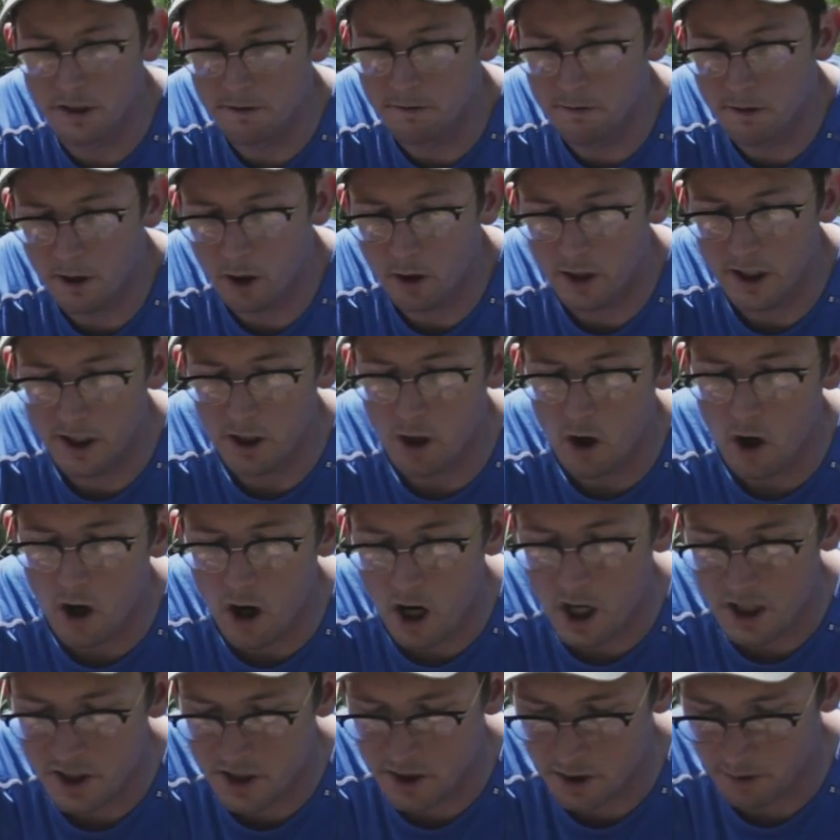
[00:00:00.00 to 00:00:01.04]
very
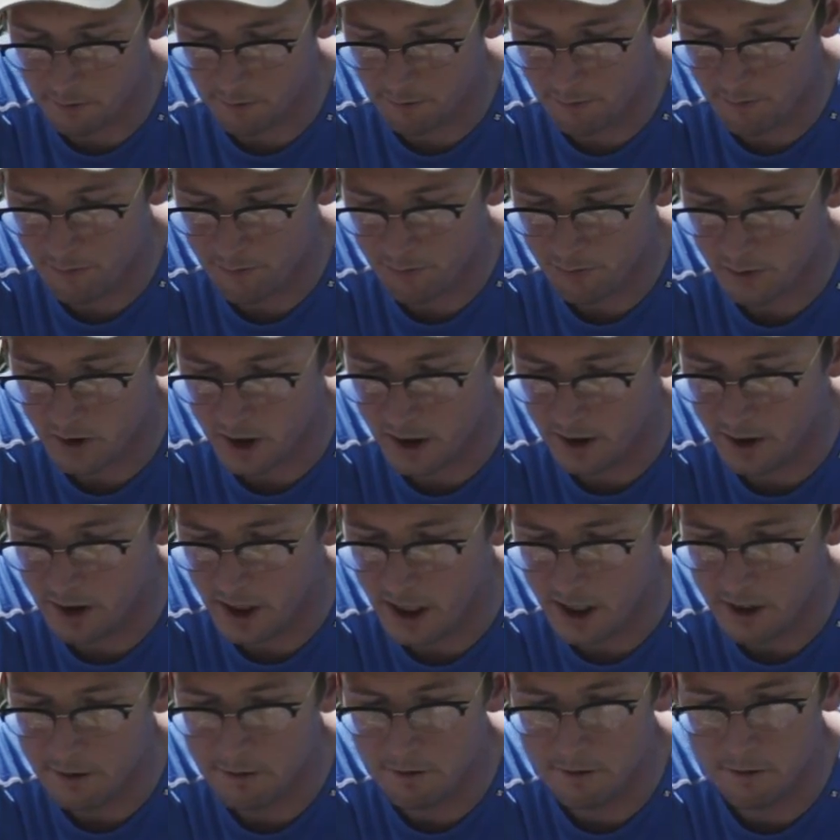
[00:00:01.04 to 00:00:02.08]
awesome
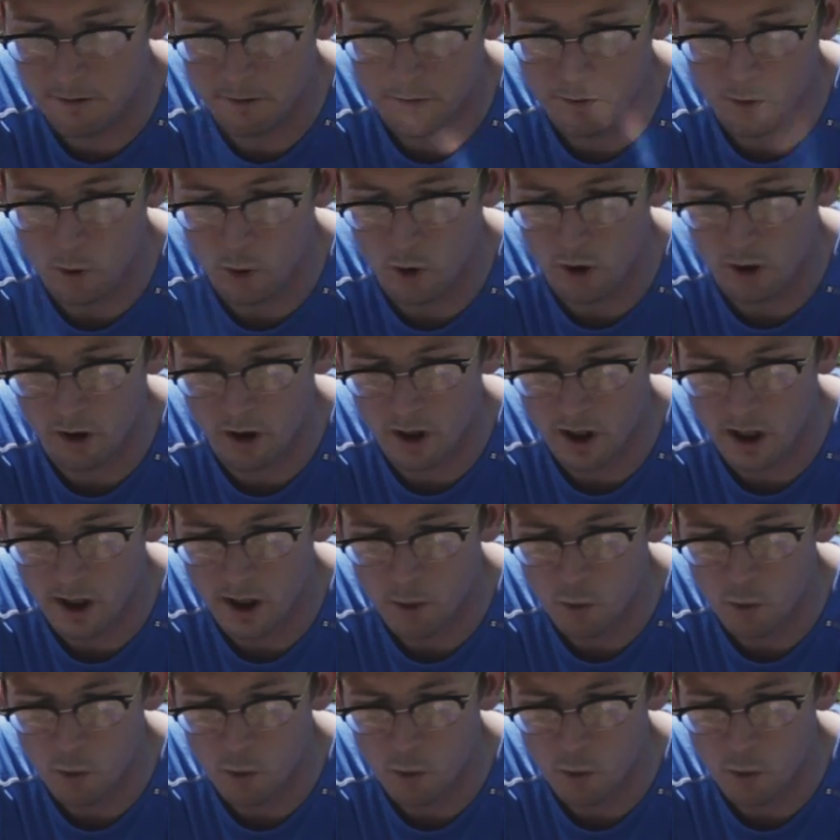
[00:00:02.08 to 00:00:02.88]
knife for uh,